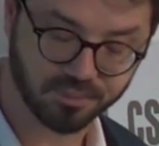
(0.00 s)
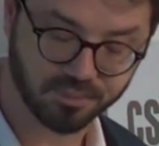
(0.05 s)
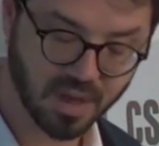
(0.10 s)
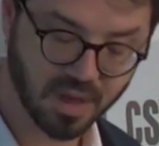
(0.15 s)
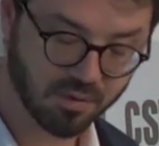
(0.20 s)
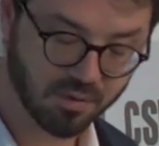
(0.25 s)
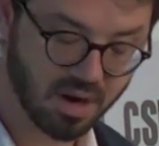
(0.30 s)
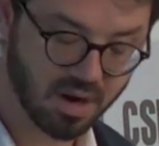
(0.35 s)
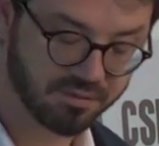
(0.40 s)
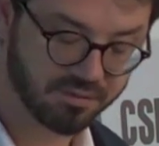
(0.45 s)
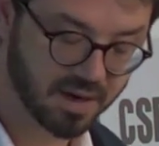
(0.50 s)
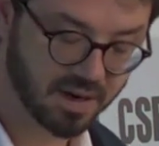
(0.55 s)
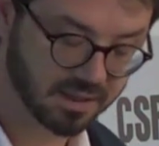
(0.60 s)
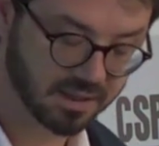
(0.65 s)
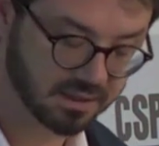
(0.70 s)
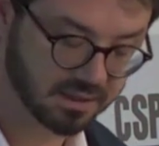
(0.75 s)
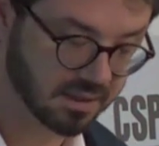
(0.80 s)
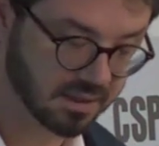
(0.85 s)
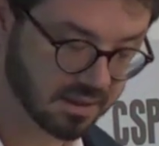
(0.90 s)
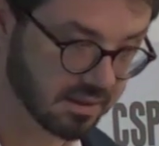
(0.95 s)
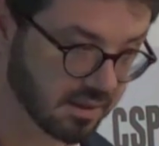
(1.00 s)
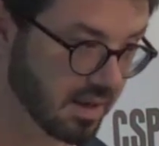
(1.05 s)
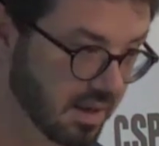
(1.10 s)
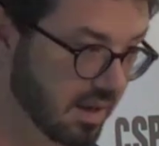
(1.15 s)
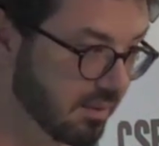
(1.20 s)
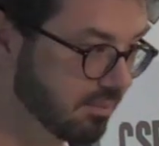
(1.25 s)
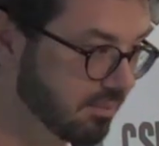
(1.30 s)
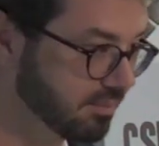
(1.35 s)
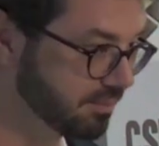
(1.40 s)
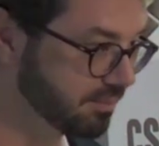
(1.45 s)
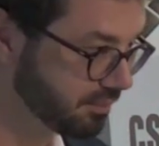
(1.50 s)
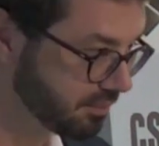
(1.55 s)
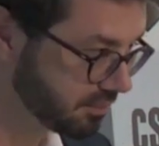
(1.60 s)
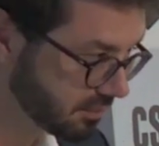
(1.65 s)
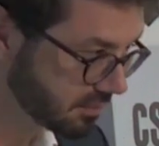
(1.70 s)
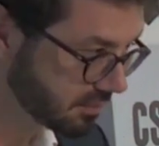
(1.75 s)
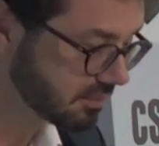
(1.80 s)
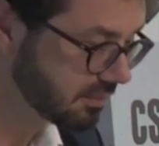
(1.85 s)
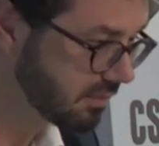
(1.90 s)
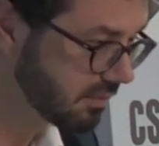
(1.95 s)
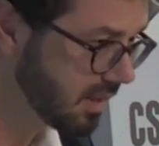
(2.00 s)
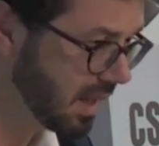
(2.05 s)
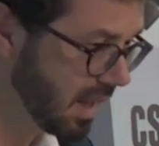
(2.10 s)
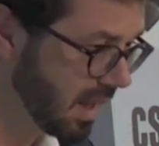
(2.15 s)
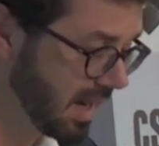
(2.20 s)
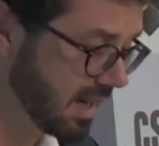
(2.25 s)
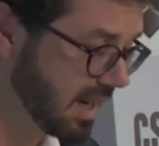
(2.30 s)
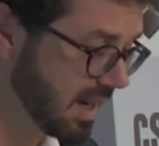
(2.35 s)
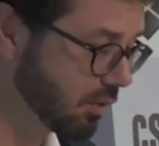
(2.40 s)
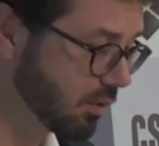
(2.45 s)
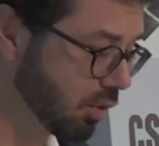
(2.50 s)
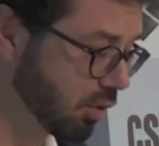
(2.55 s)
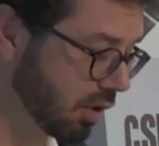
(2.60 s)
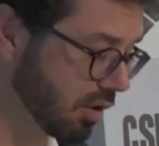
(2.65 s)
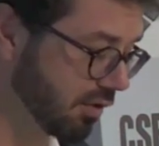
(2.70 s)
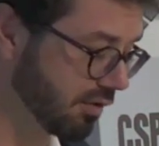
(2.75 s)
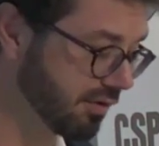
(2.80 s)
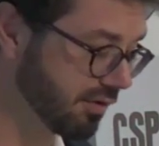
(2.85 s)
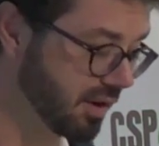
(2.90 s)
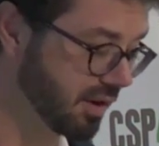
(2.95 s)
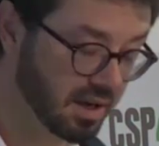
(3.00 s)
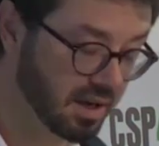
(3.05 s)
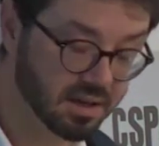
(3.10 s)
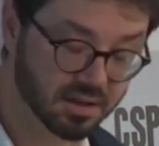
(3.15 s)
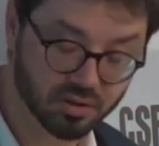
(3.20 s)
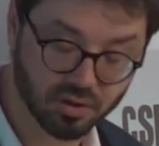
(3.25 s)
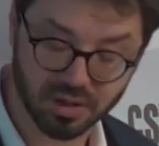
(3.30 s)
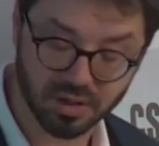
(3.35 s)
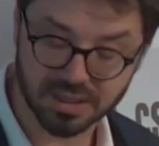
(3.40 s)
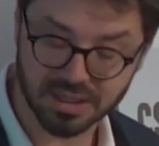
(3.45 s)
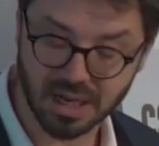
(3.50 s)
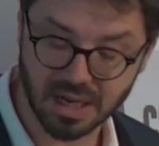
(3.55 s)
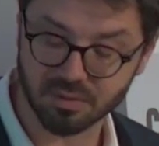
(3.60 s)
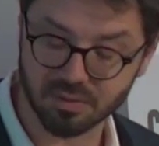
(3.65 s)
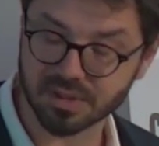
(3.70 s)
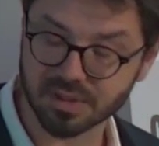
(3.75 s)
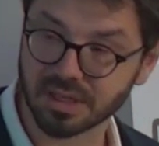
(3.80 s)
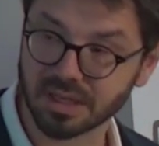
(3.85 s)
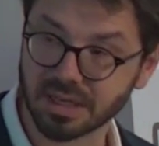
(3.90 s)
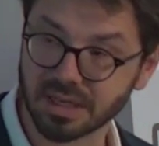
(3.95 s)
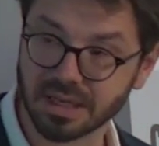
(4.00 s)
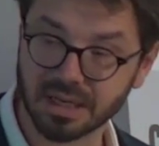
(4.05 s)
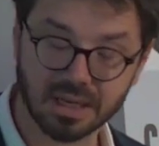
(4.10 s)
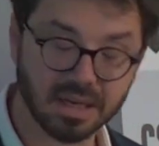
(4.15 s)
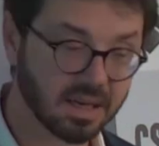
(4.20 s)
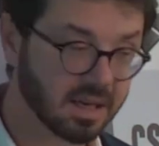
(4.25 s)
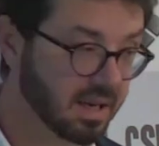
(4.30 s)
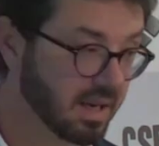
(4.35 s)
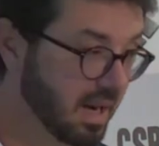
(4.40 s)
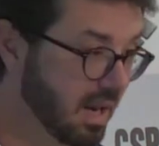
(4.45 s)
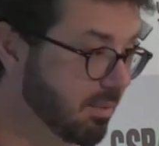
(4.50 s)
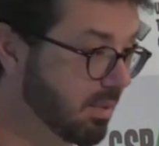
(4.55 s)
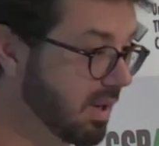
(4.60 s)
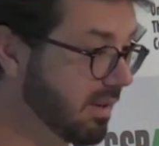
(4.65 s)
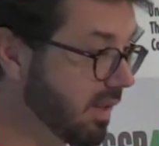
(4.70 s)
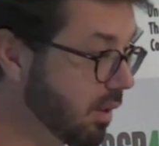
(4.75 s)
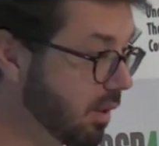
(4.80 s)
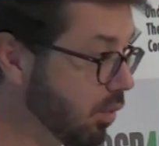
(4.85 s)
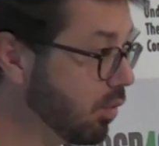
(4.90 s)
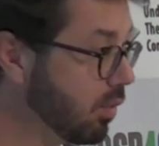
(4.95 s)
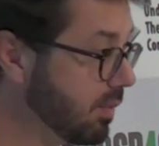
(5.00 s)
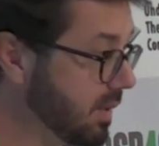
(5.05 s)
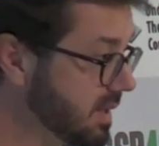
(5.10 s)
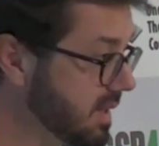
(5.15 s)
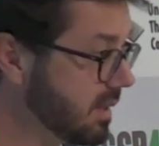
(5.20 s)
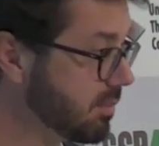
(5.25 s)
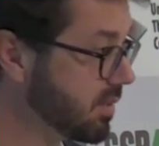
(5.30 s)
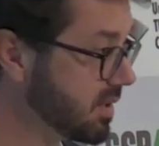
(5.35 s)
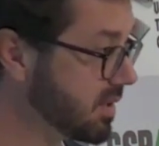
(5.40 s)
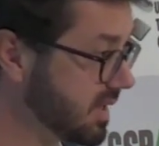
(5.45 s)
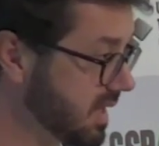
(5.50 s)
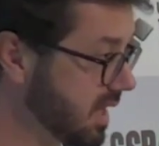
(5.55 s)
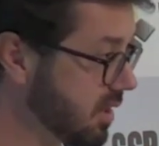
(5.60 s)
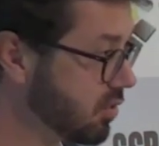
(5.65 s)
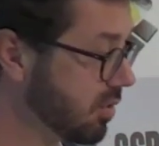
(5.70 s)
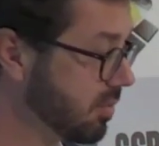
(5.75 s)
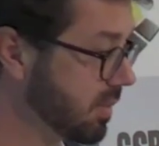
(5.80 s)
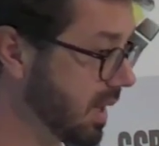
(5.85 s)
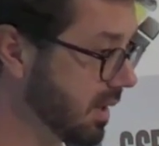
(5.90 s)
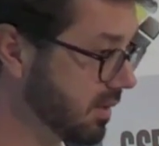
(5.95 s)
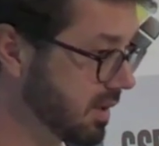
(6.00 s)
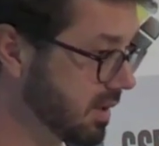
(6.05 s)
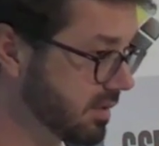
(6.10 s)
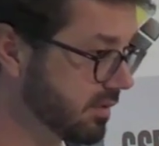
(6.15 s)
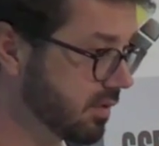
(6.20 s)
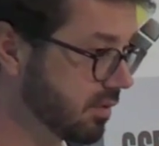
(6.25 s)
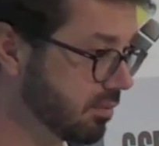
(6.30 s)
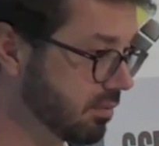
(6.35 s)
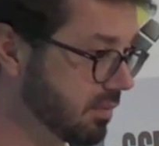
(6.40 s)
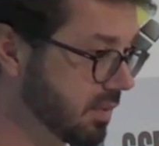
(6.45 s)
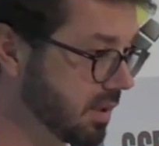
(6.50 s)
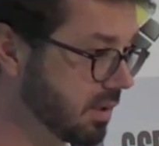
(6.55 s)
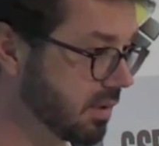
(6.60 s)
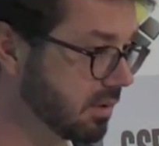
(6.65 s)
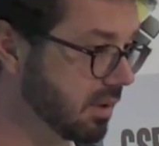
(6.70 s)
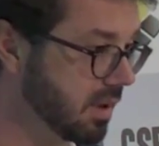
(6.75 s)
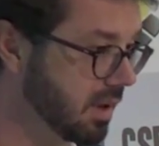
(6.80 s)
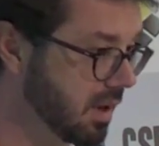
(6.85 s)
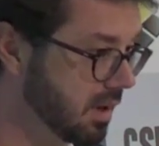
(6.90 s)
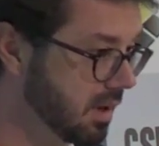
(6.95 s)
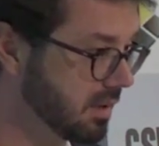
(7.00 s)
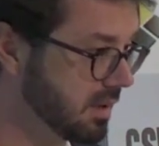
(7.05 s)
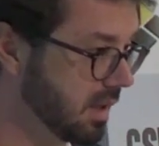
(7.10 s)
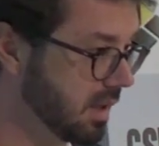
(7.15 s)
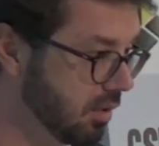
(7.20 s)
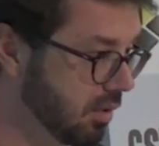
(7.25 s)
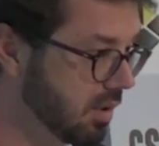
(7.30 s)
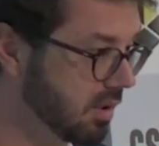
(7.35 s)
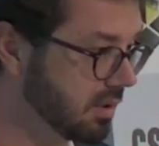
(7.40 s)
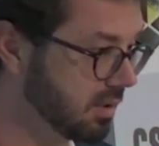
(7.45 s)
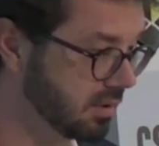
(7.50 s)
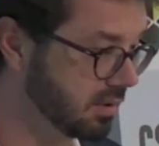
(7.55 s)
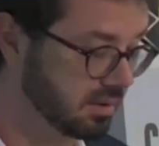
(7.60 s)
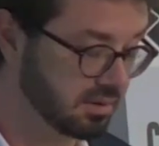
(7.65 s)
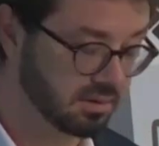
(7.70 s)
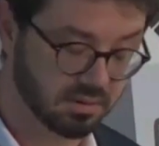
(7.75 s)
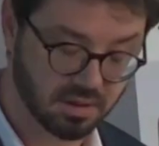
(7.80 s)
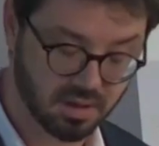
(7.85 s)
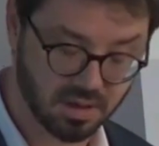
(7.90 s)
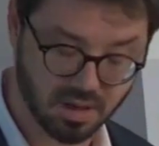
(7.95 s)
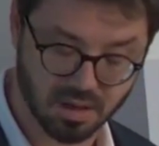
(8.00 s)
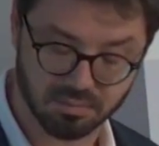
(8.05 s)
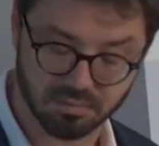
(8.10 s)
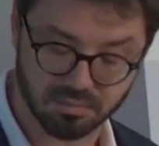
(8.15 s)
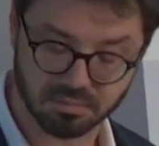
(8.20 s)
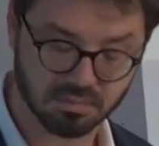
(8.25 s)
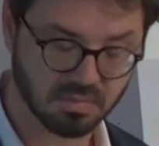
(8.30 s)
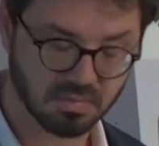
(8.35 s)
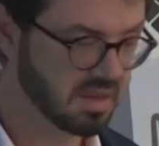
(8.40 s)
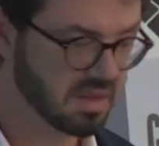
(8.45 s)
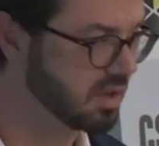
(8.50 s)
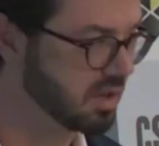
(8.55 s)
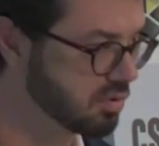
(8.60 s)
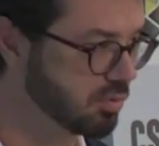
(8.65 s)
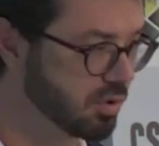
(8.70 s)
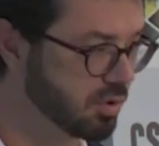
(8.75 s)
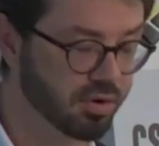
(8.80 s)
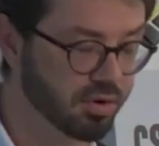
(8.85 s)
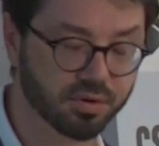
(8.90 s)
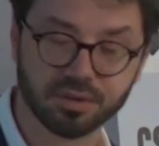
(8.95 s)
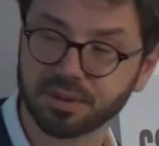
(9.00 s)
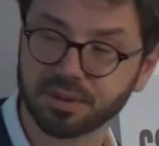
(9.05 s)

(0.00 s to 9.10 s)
graphite and a network of solar towers. And I believe that we will see a presentation about this from Deloitte, I think tomorrow.